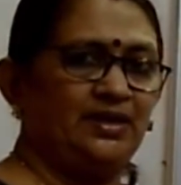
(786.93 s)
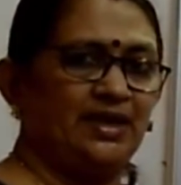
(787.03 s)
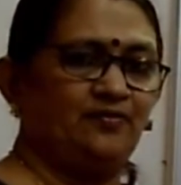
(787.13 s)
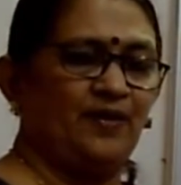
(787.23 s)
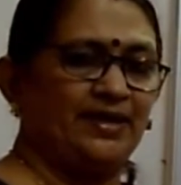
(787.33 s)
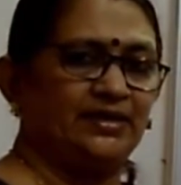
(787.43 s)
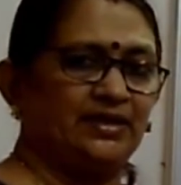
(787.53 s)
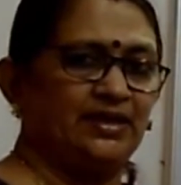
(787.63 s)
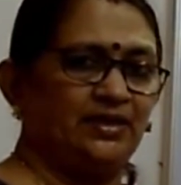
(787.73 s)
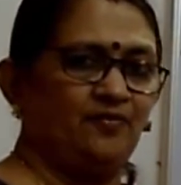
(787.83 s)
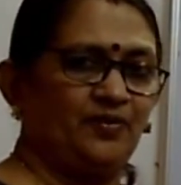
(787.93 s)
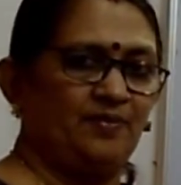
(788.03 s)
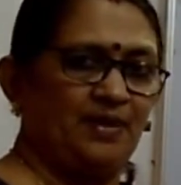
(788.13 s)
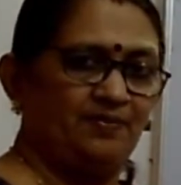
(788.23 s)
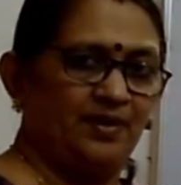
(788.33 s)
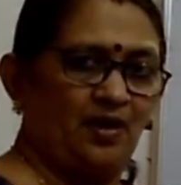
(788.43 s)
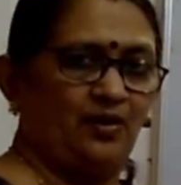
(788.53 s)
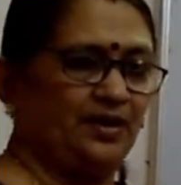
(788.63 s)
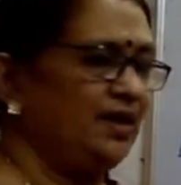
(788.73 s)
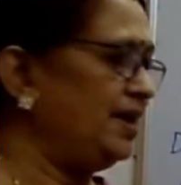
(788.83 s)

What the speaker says: net factor income from abroad.